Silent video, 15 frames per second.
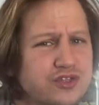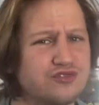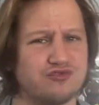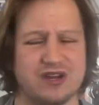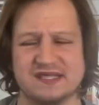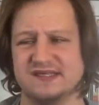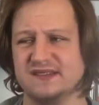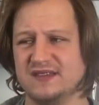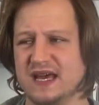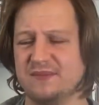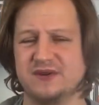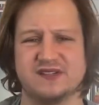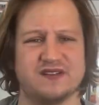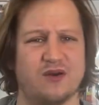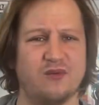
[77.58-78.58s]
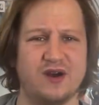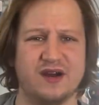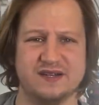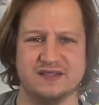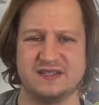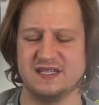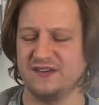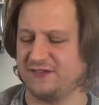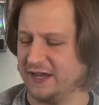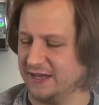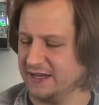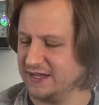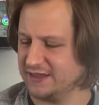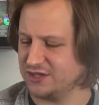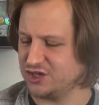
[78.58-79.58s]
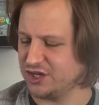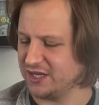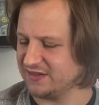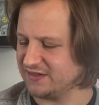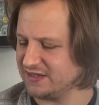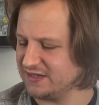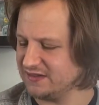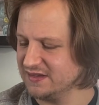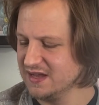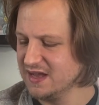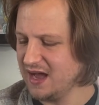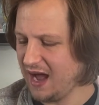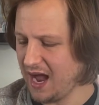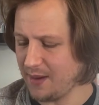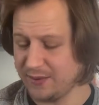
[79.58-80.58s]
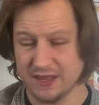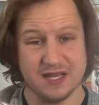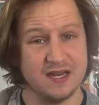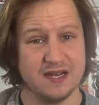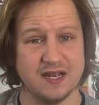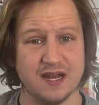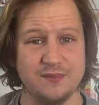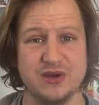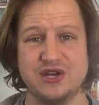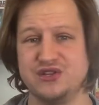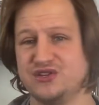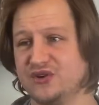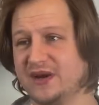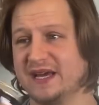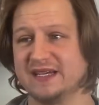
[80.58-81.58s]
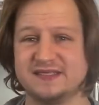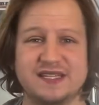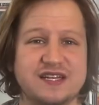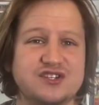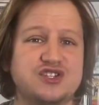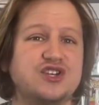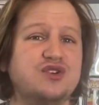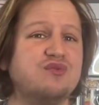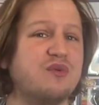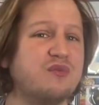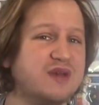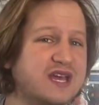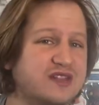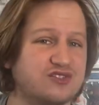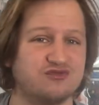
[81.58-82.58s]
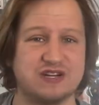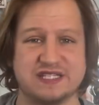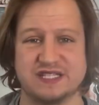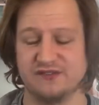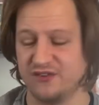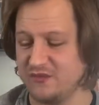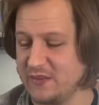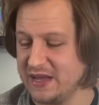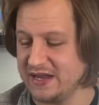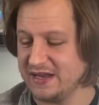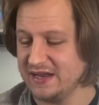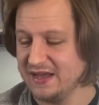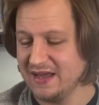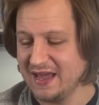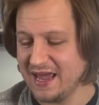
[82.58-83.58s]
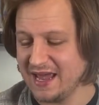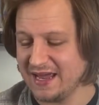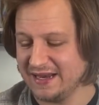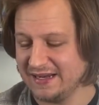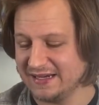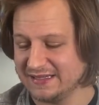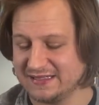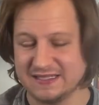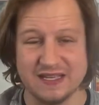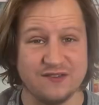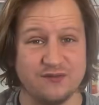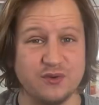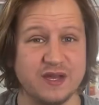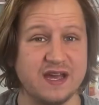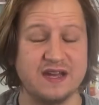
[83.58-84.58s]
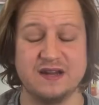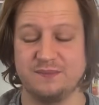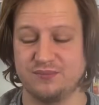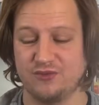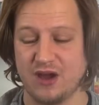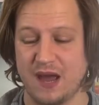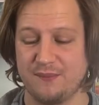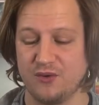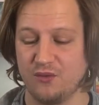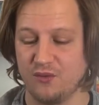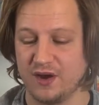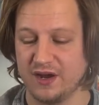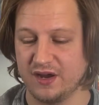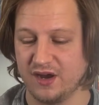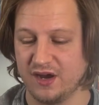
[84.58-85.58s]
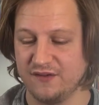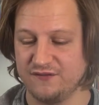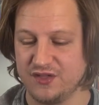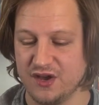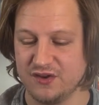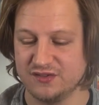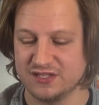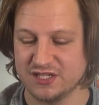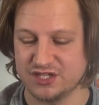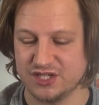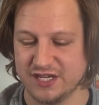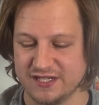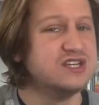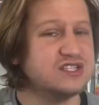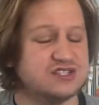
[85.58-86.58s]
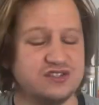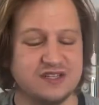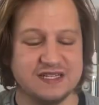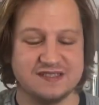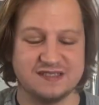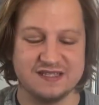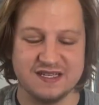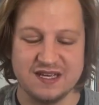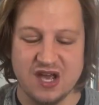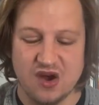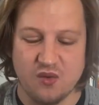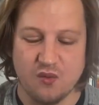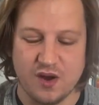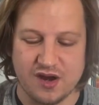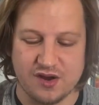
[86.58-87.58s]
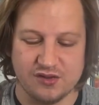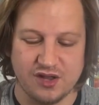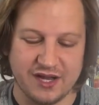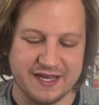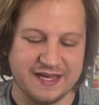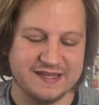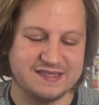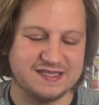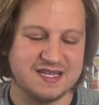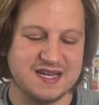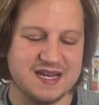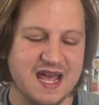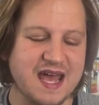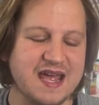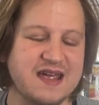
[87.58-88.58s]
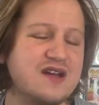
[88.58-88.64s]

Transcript: rest of them because I wanted to see if I can get the chases, uh, but they didn't come in. So I guess stay tuned when we get the rest of them in and uh, see if we end up grabbing one of those chases. So let's see what our luck is today